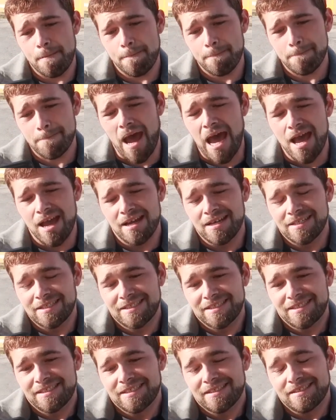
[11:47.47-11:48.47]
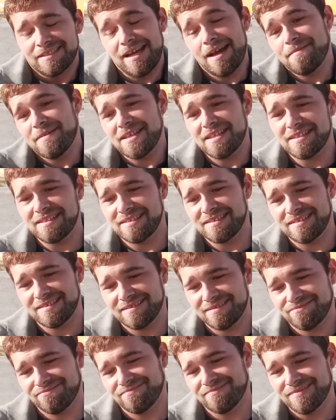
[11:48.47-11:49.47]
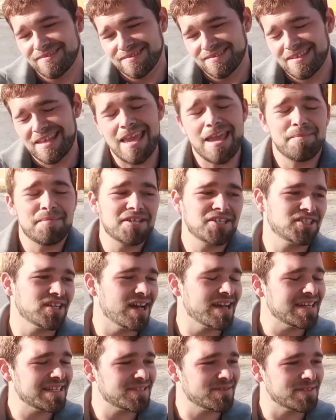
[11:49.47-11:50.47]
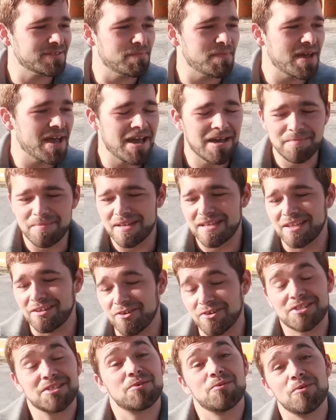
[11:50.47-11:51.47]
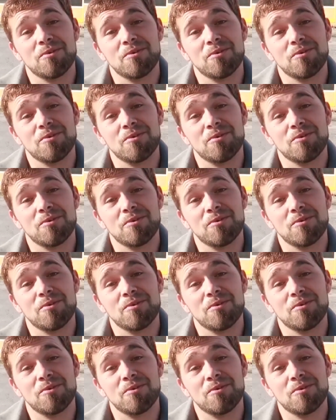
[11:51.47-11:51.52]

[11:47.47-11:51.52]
I mean, can't be shiny, so it's bad, but it looks